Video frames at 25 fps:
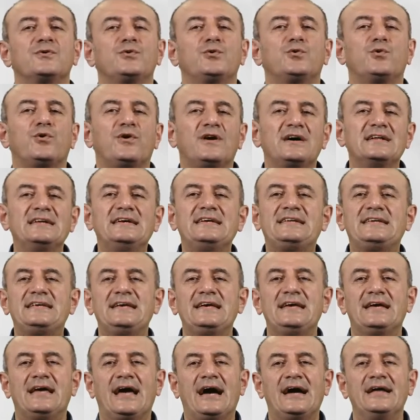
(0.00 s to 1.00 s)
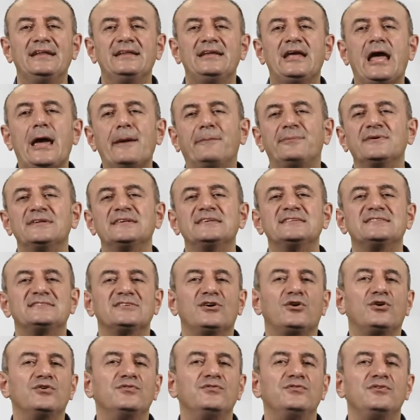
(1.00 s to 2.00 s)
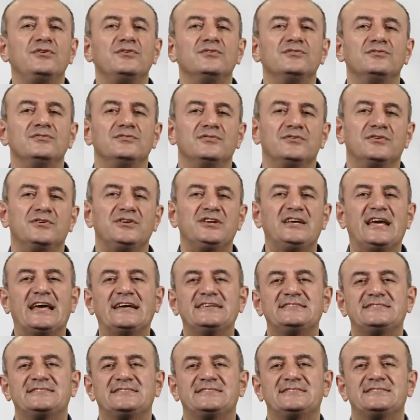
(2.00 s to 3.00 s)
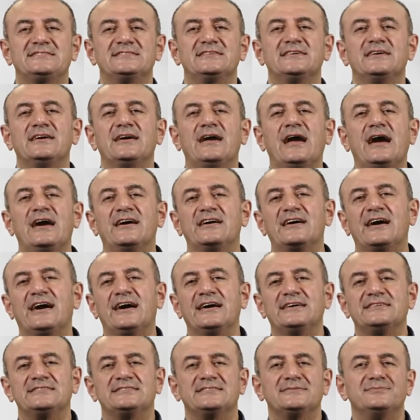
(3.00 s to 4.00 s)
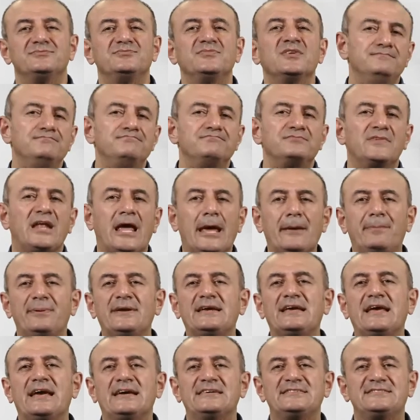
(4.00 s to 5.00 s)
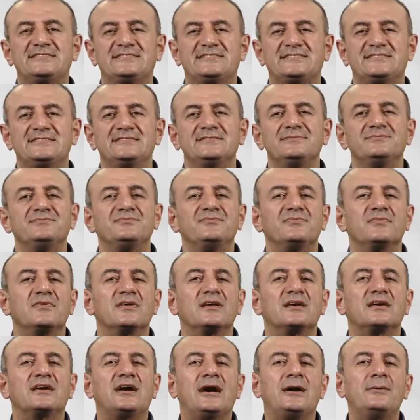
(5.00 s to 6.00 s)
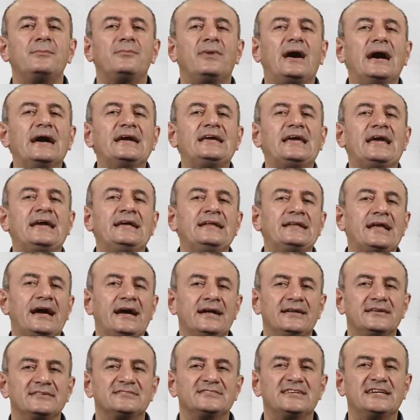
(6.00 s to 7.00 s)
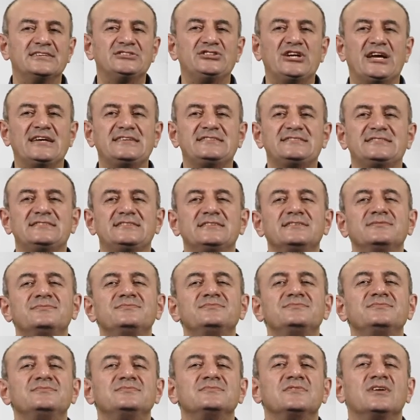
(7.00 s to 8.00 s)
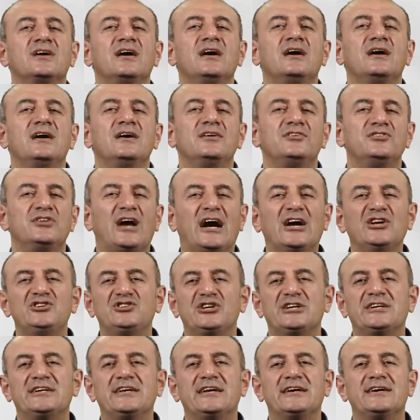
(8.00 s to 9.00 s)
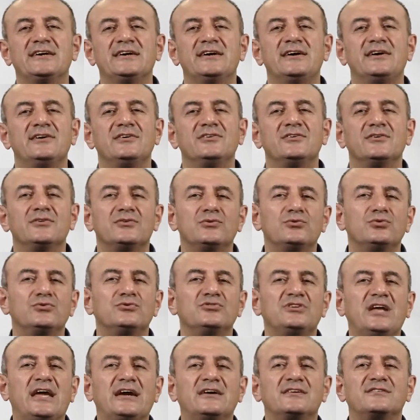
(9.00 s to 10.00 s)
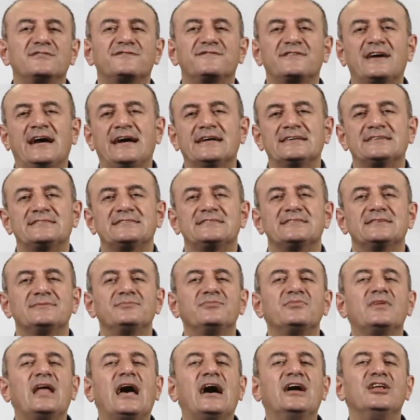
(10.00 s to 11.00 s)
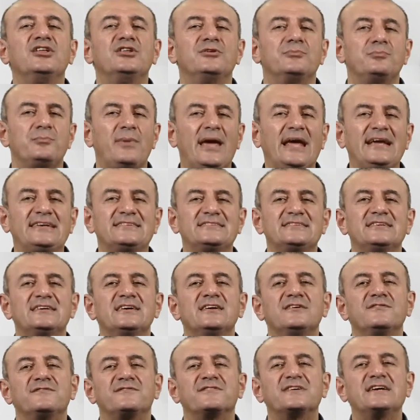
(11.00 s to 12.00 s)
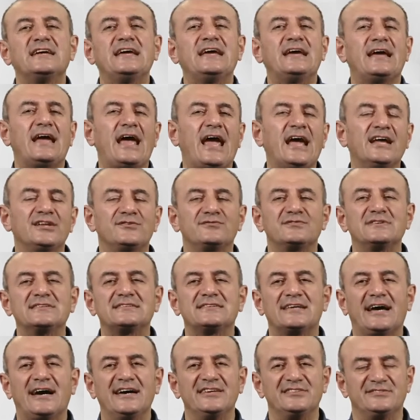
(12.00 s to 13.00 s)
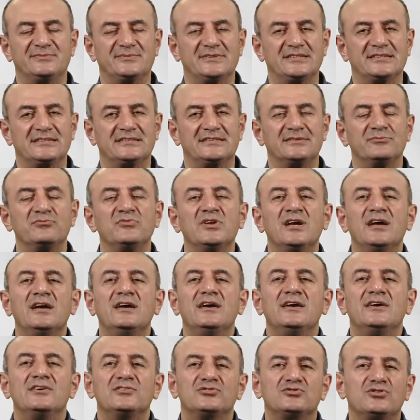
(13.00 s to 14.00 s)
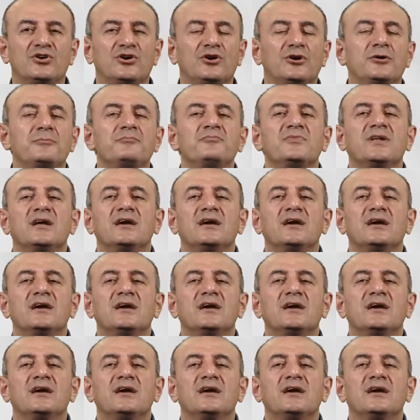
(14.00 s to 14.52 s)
quality and happiness of guests arise. Happy guests come again and suggest Nigeria to their friends and makes free advertisement. So